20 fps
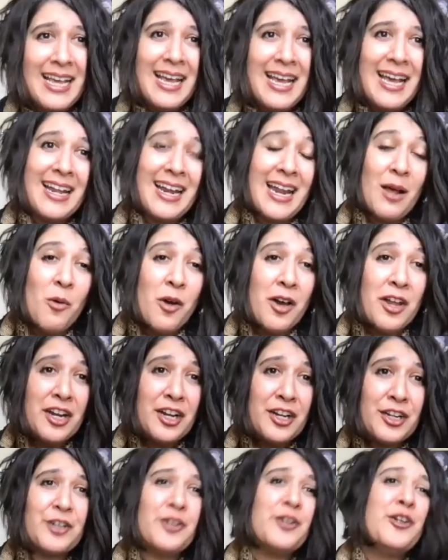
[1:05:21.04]
And I want to
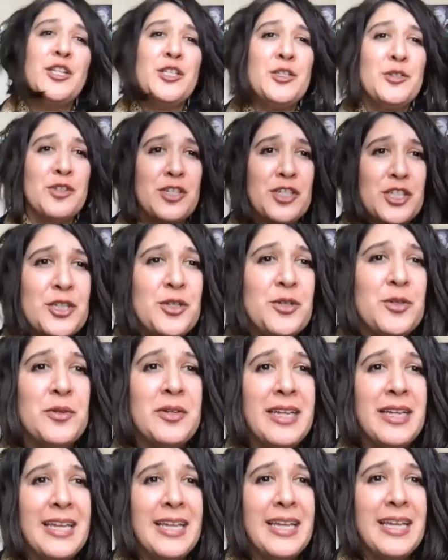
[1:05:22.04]
encourage you to
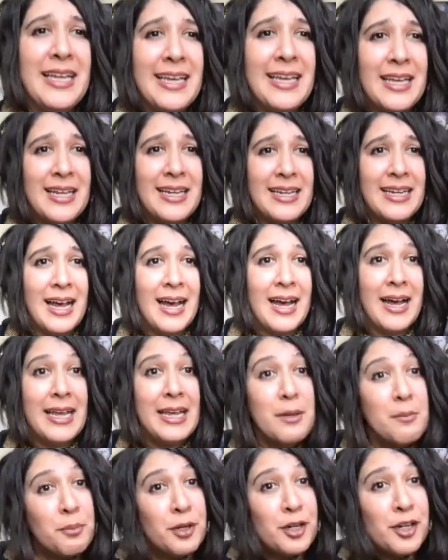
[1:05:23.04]
tune in
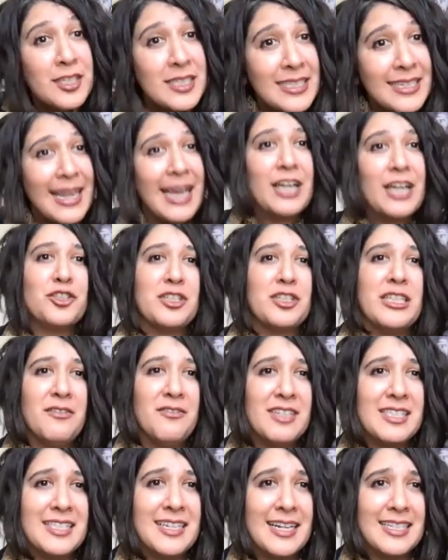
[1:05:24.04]
person, actually, to
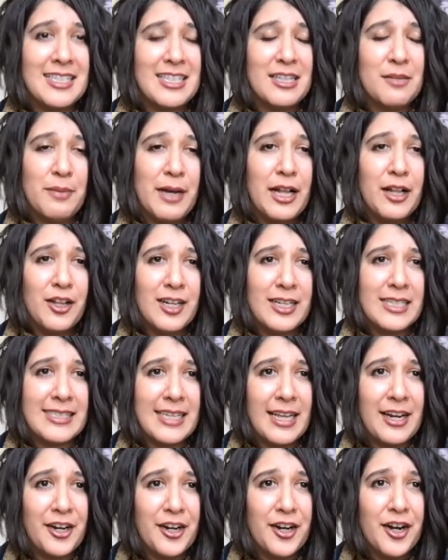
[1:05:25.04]
visit us at the Bell Hooks
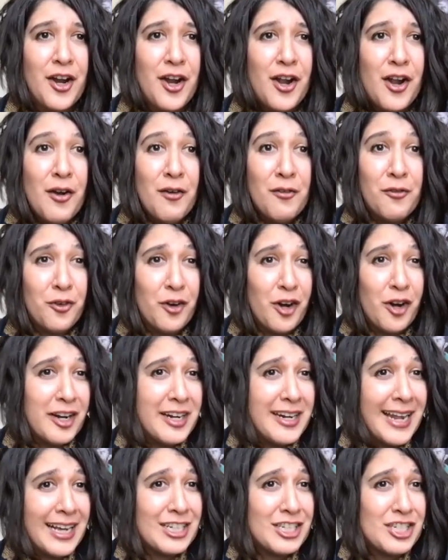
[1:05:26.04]
Center for our
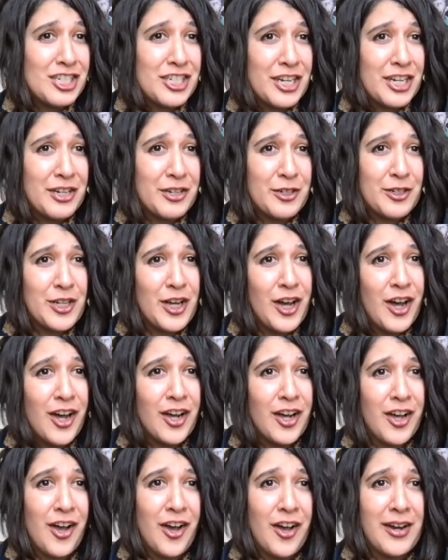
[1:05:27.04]
next gender
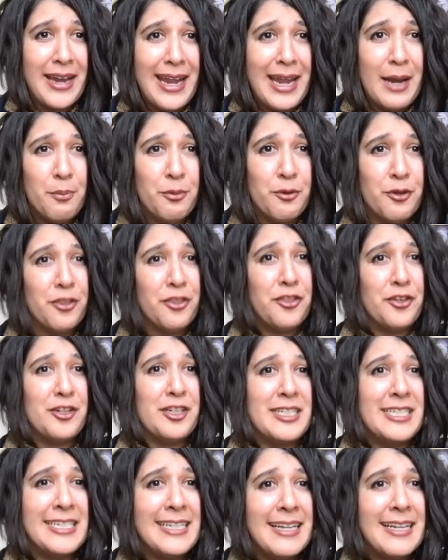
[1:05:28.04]
talk on April
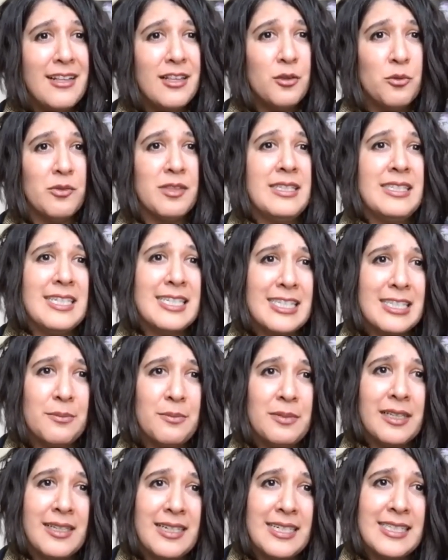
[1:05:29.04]
13th with
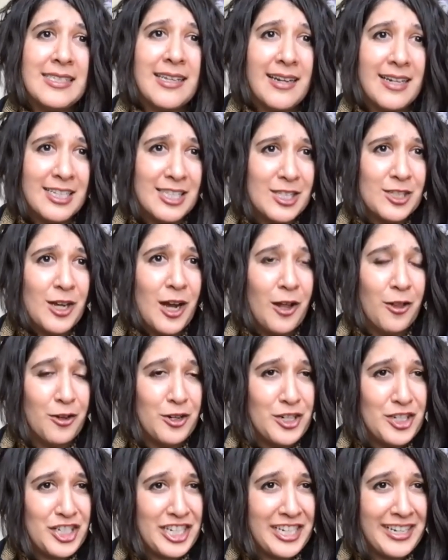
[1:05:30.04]
Disability Studies
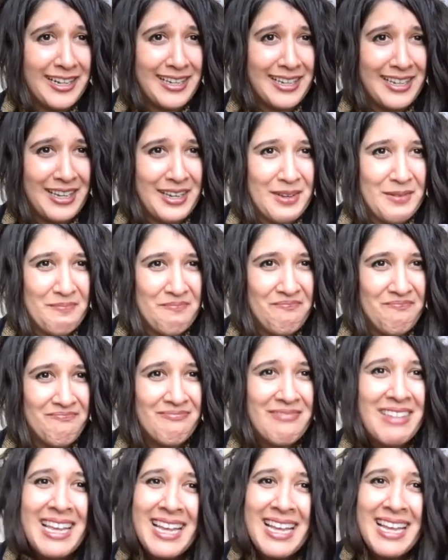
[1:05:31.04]
scholar Gina Kim.
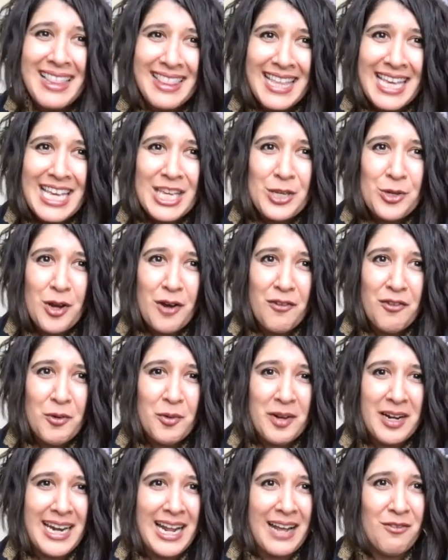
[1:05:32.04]
Thank you,
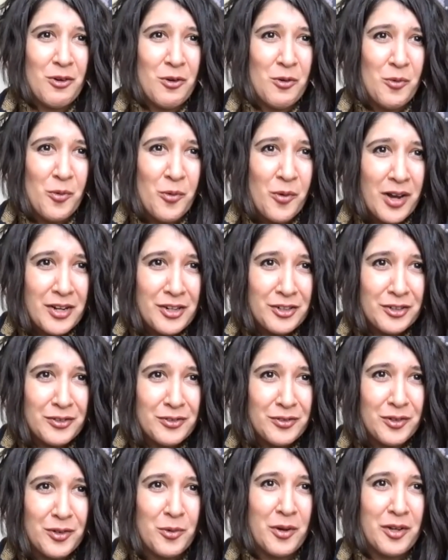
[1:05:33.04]
everyone, and have a
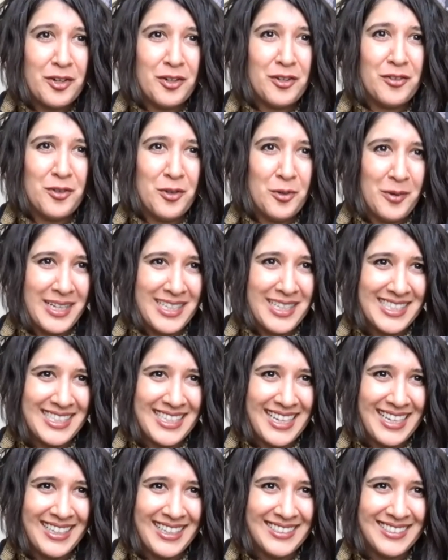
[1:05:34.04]
wonderful, wonderful
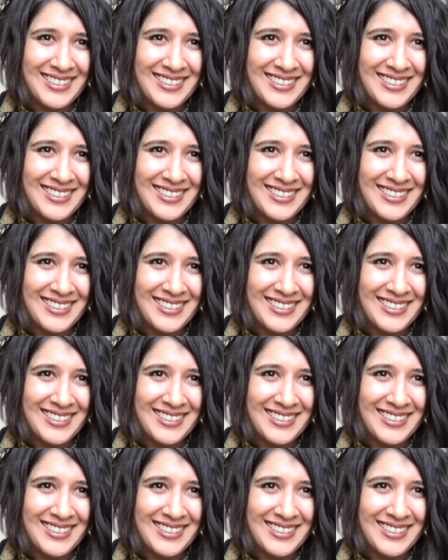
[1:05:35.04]
Wednesday.